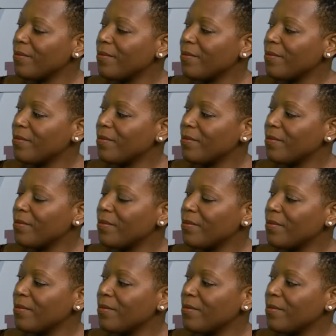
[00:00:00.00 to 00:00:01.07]

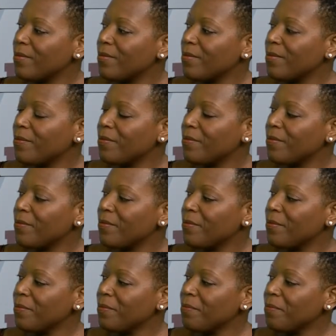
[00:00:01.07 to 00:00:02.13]

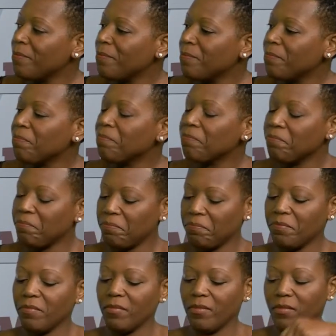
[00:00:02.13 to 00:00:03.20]

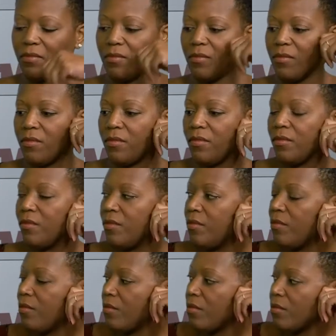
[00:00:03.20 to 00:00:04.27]

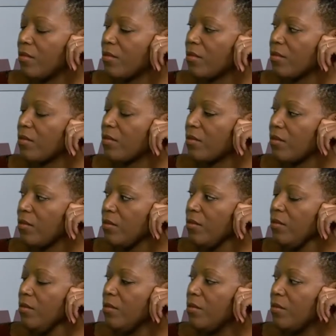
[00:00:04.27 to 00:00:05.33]

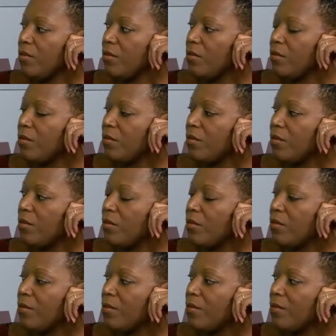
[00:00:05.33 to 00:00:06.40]

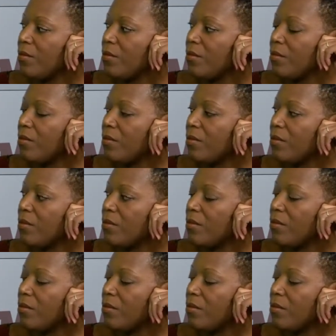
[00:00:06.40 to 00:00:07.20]
This person isn't speaking.